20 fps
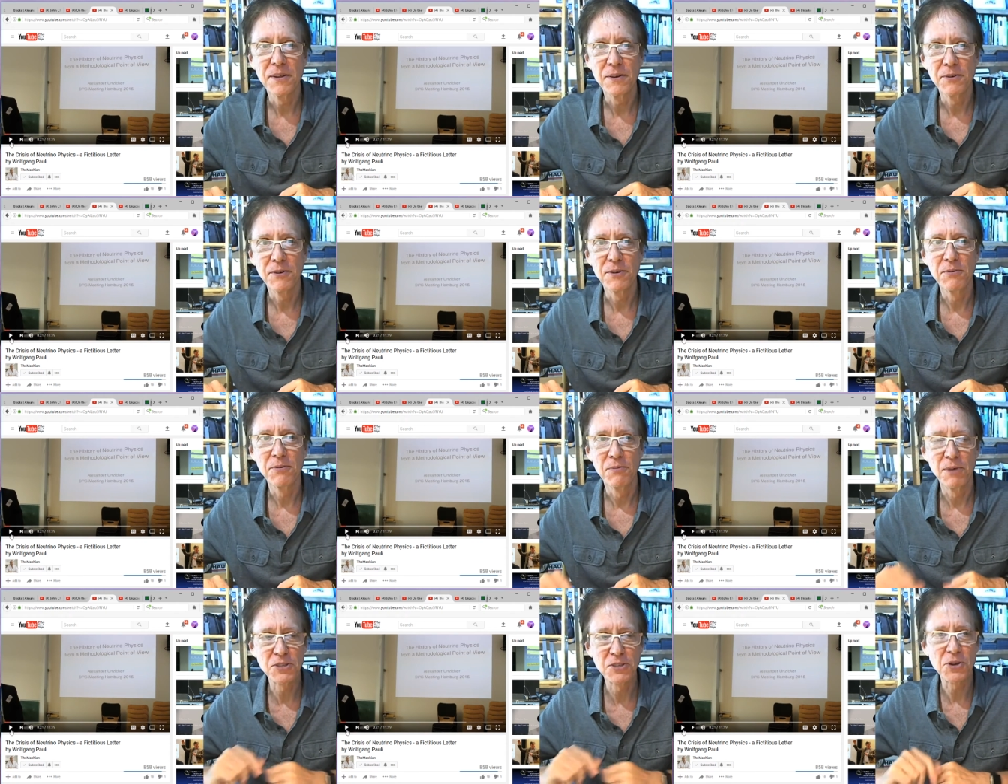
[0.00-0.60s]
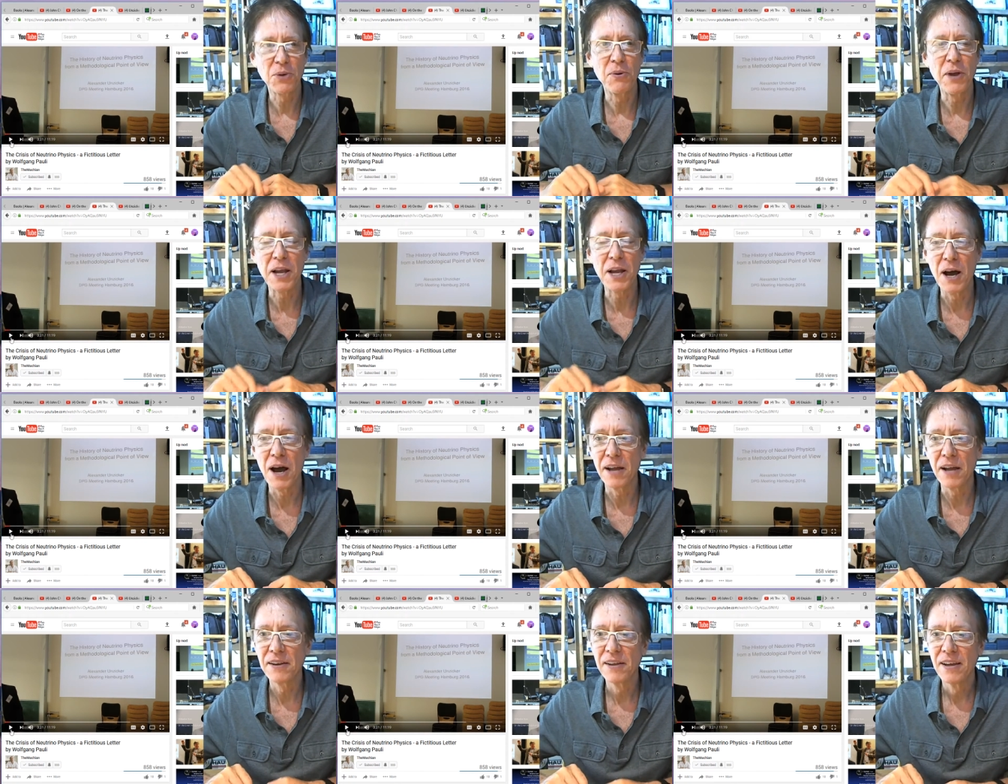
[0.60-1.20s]
what's going
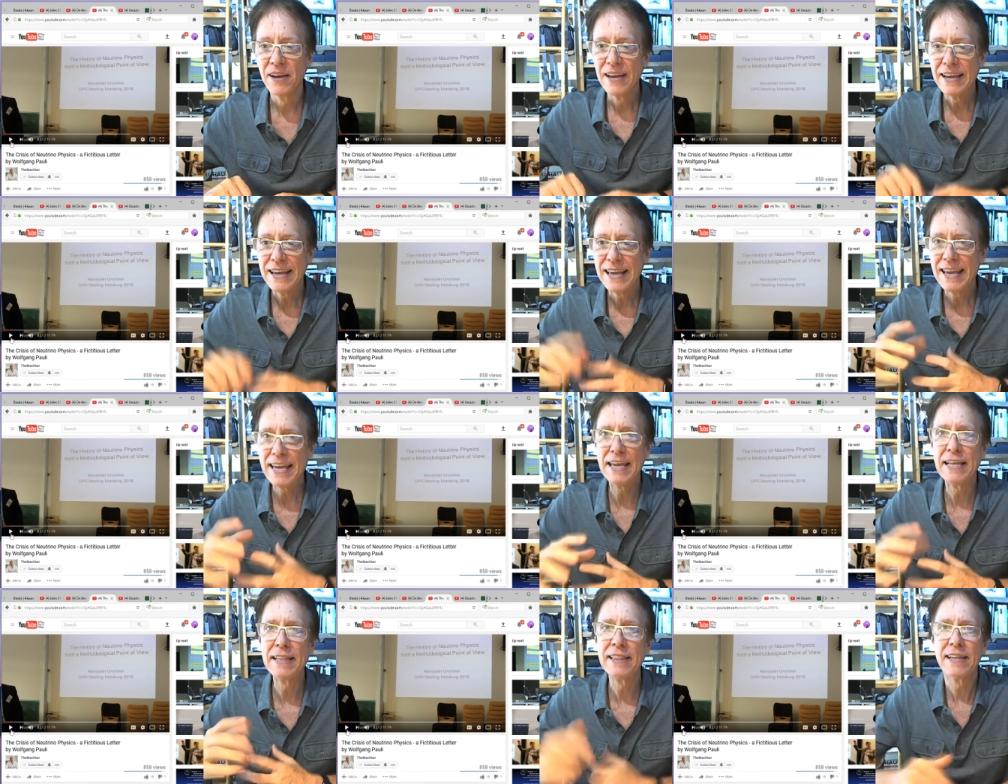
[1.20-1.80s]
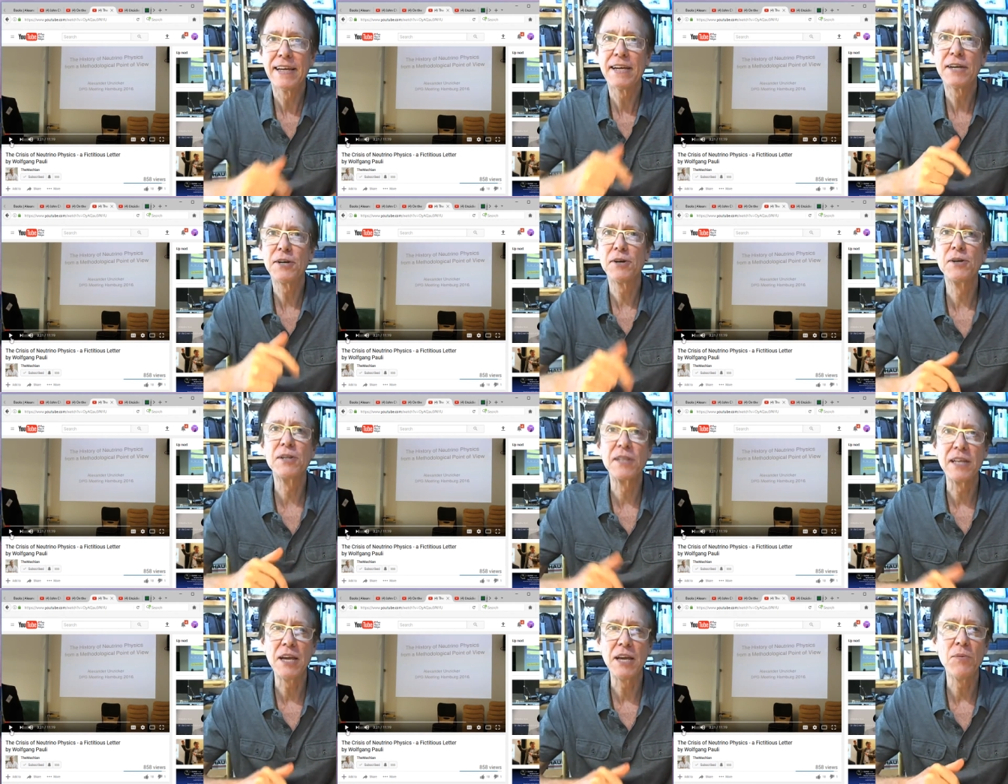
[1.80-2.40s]
on. He
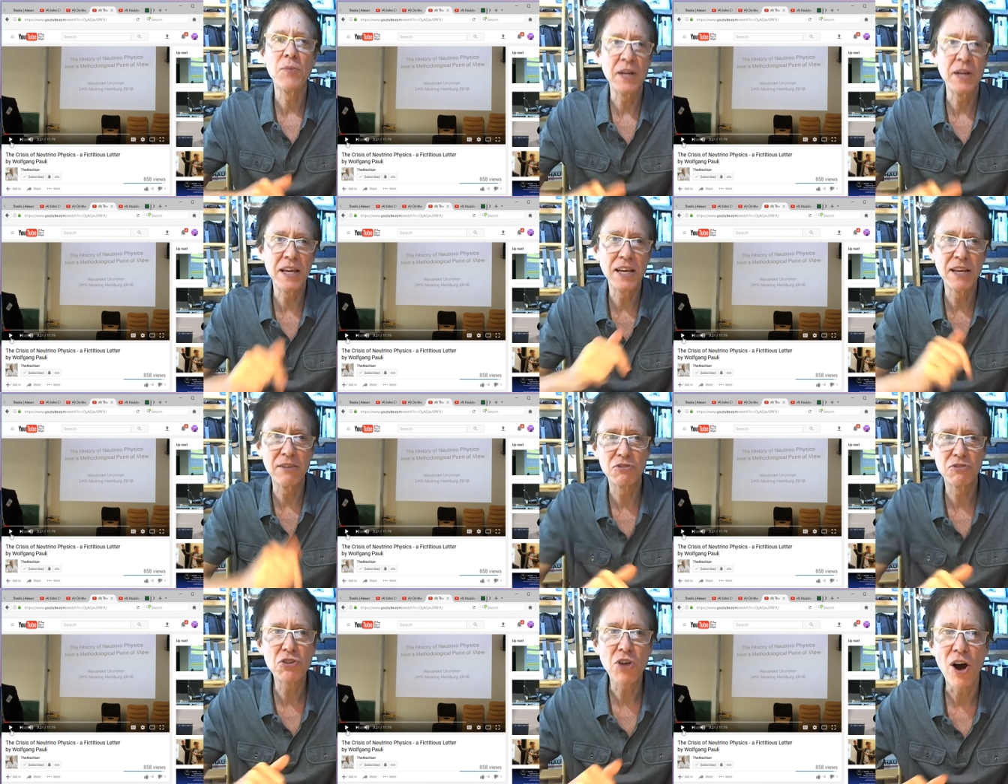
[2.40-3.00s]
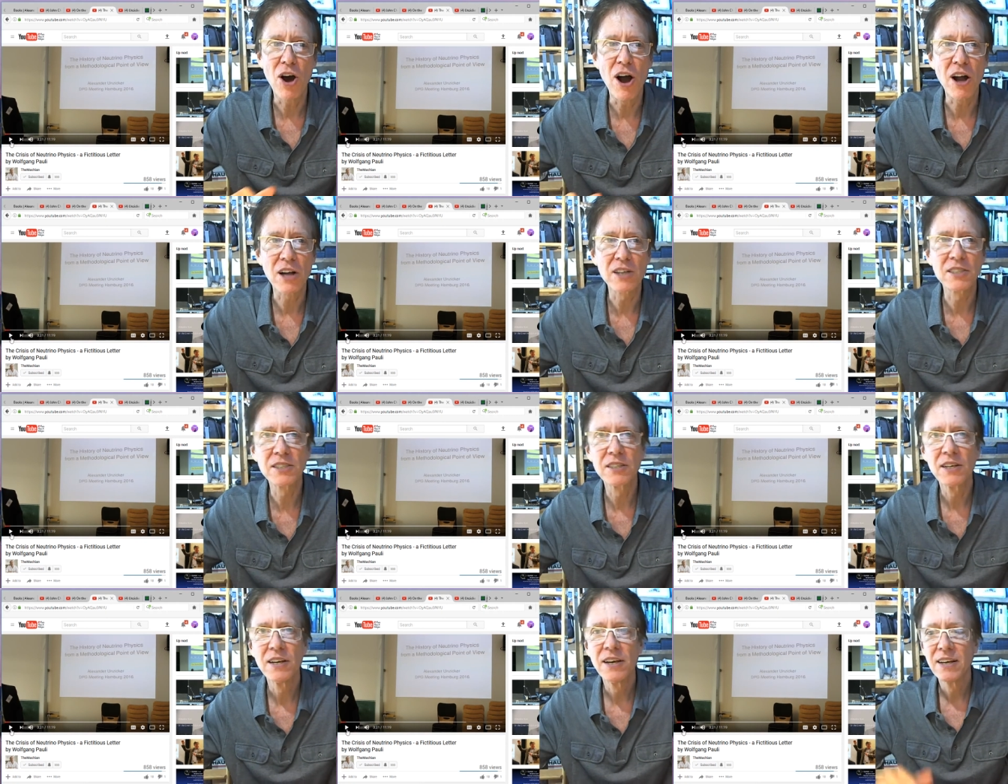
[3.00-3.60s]
literally, when he gives
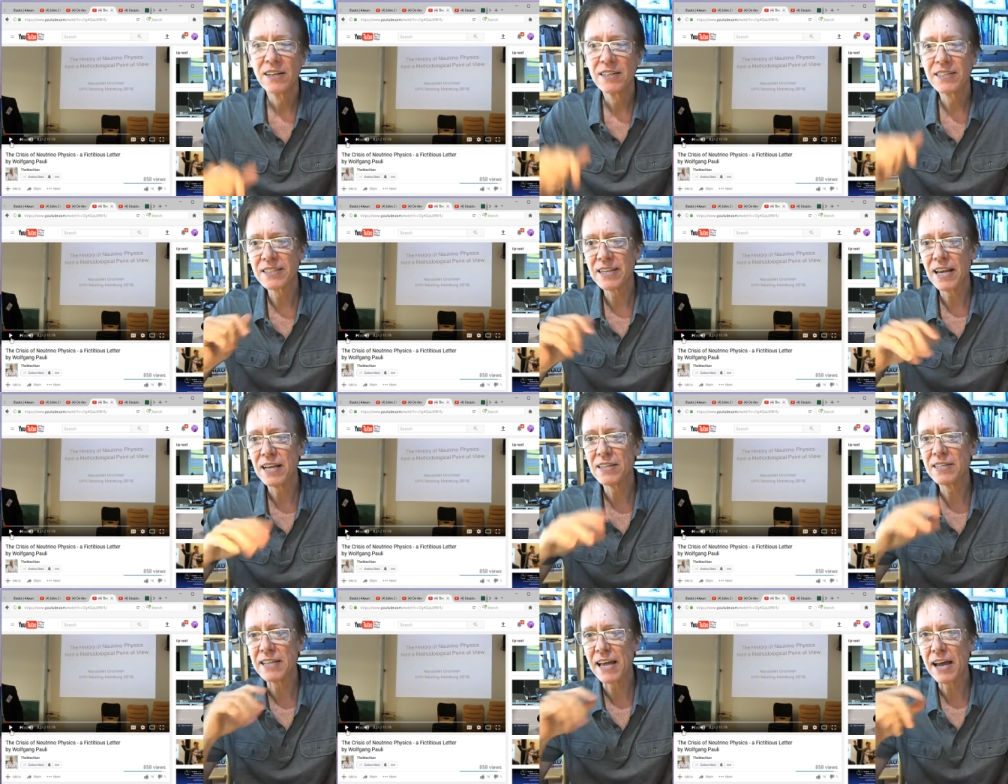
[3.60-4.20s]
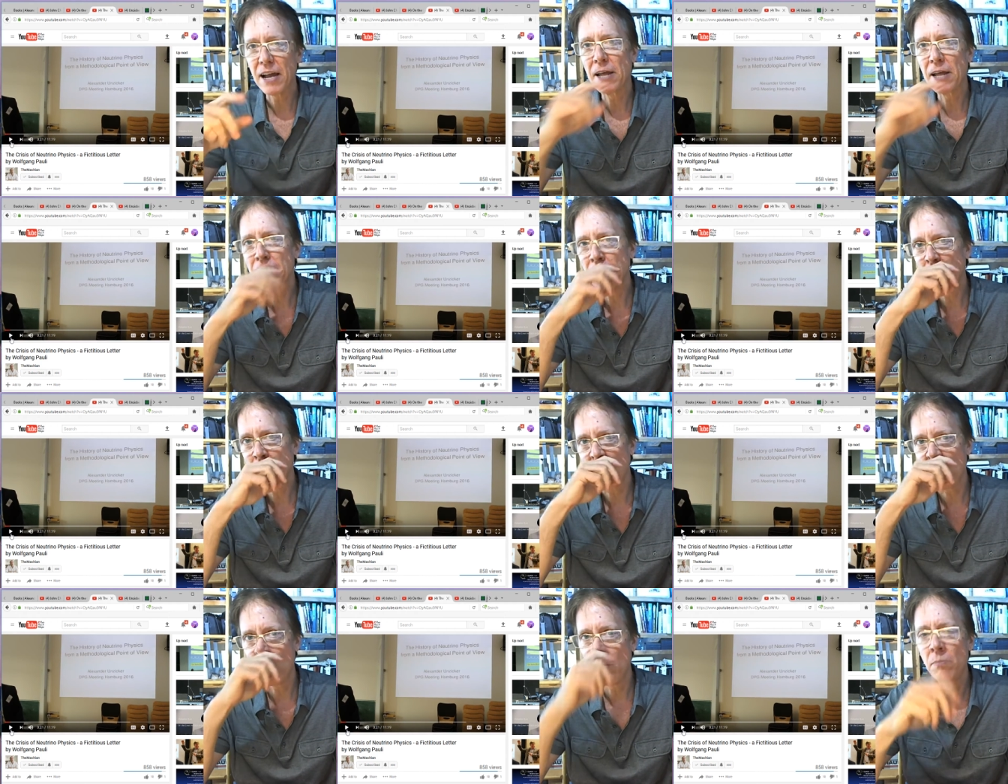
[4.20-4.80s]
talks, says that, I
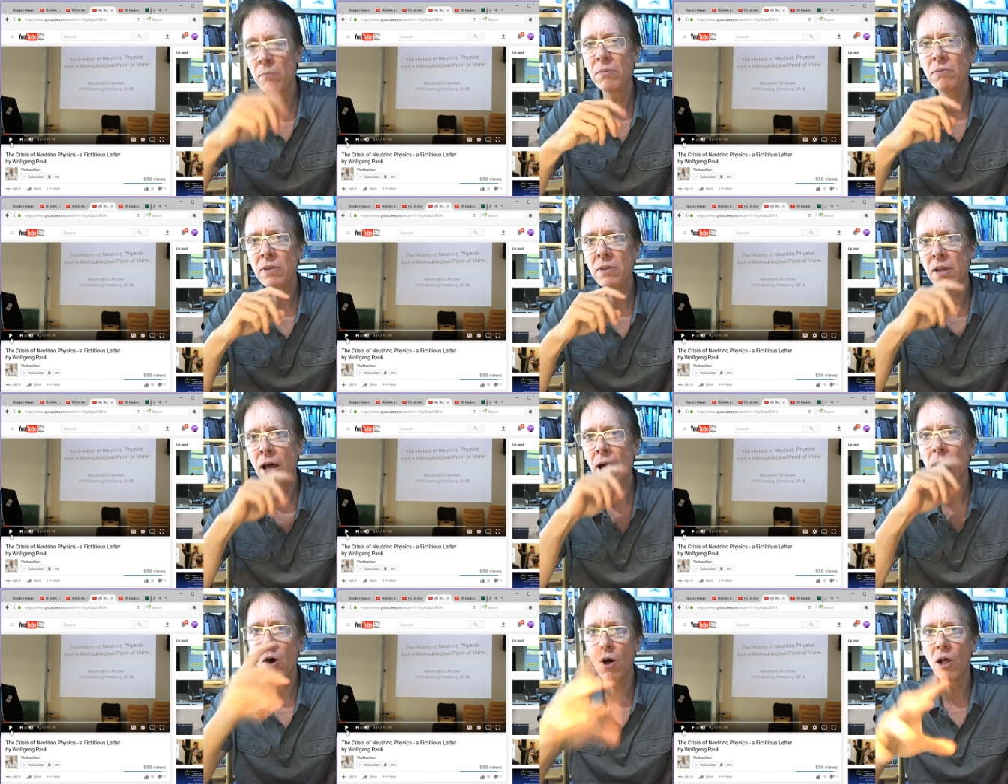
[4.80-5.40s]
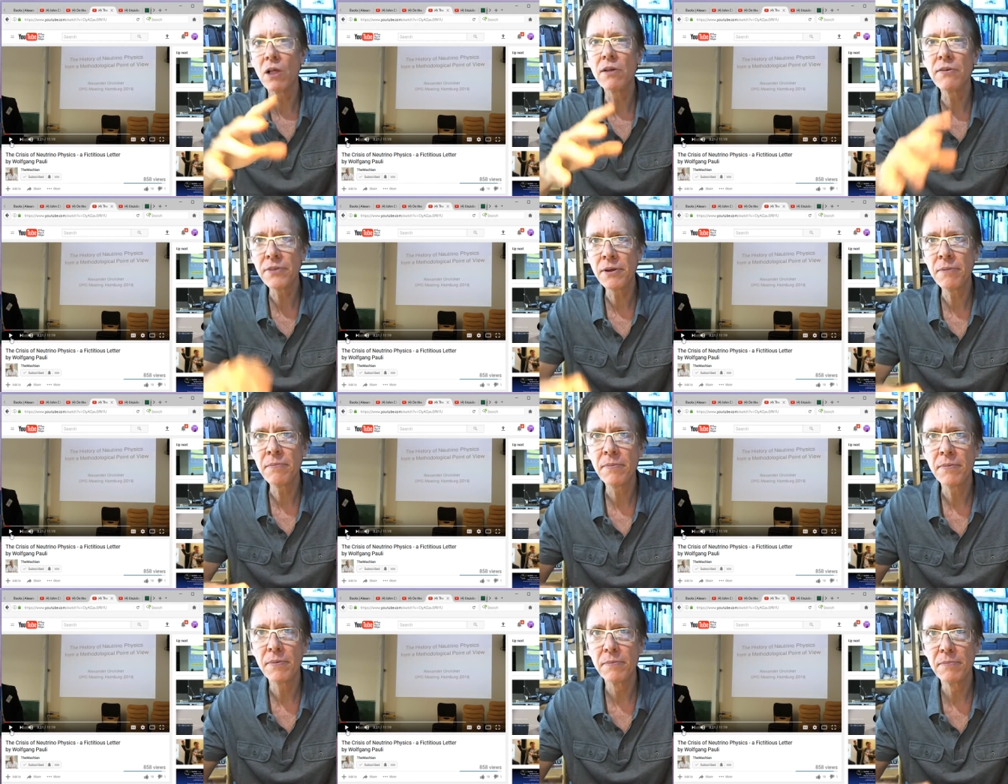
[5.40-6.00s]
think, oh, not all of
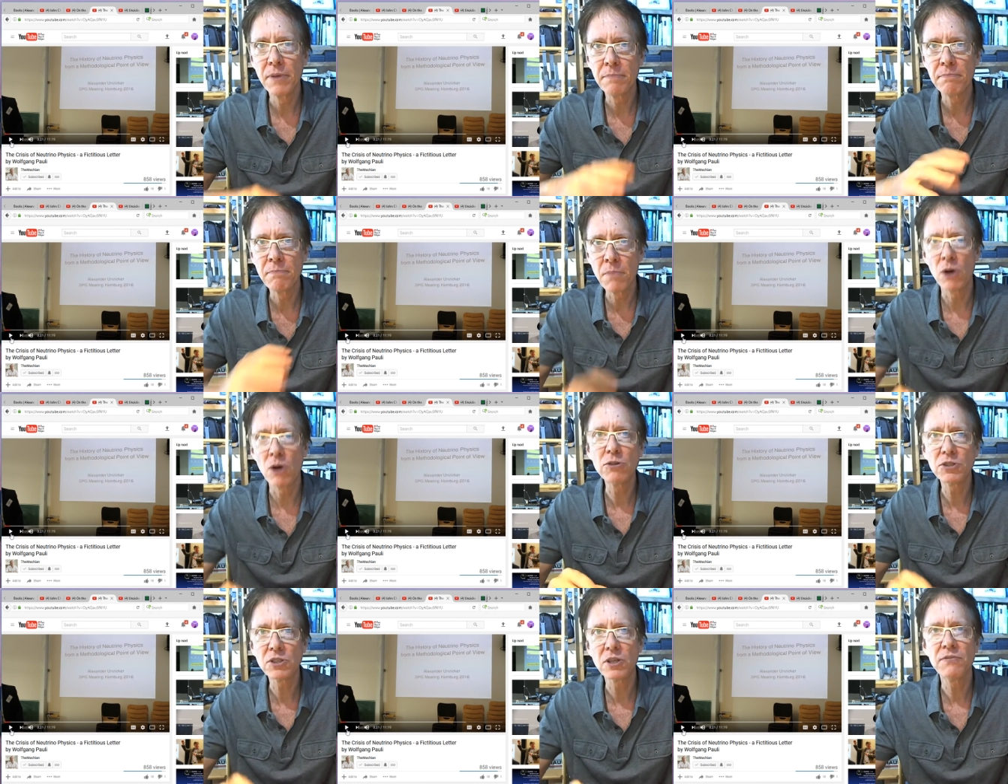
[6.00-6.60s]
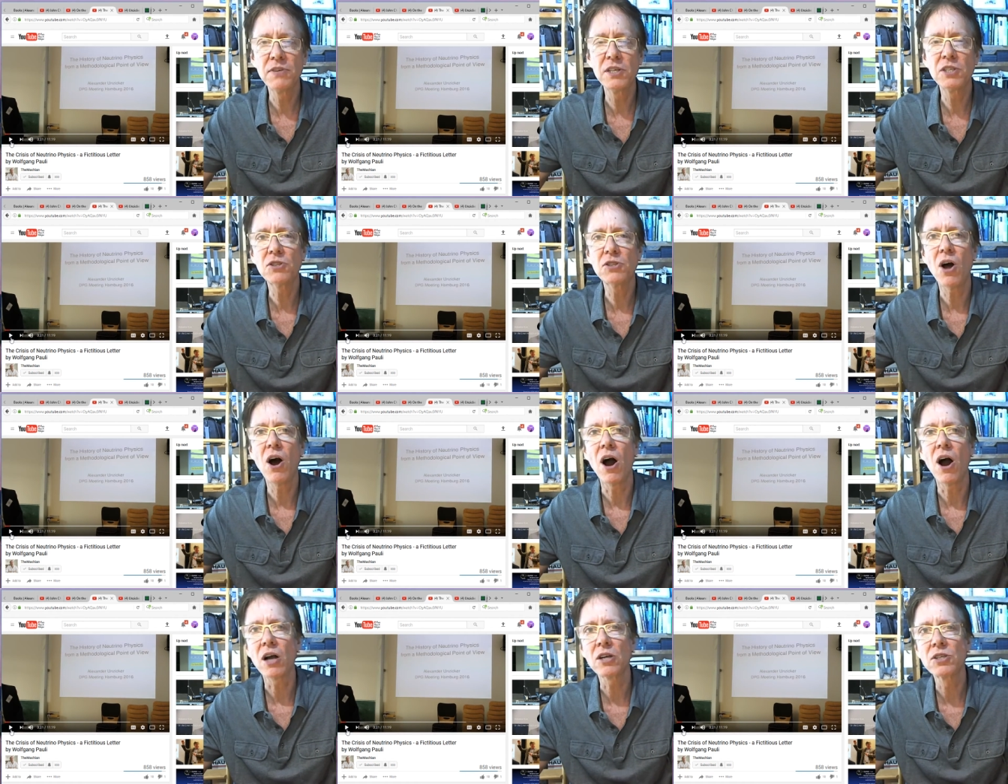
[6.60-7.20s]
them, but most of his
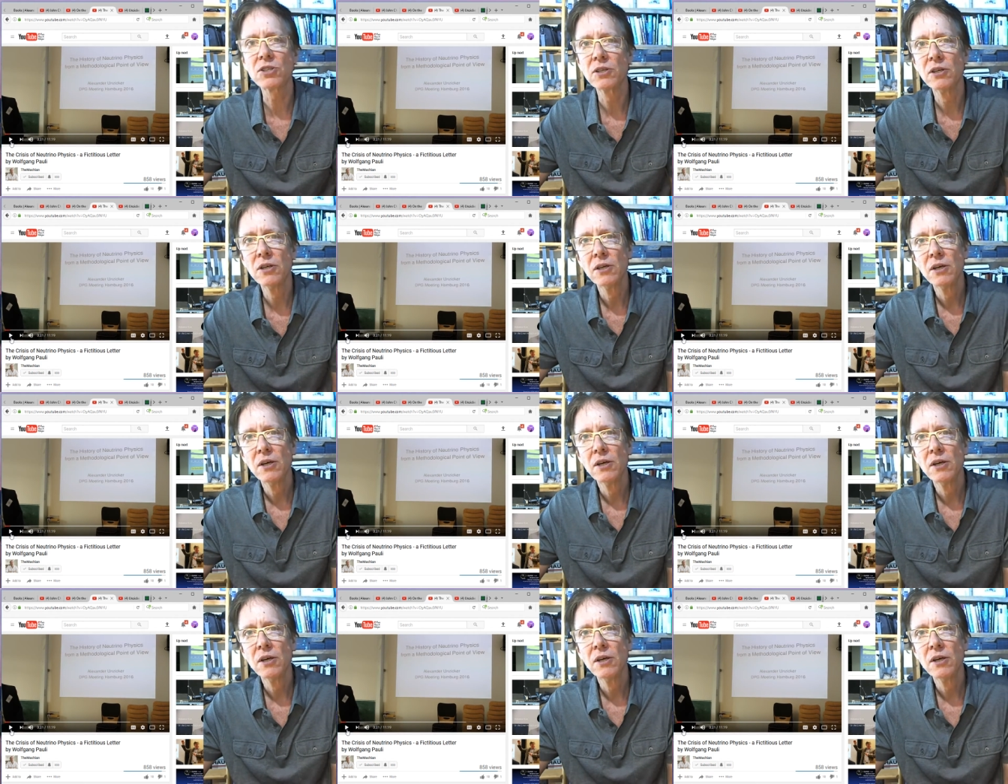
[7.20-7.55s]
talks,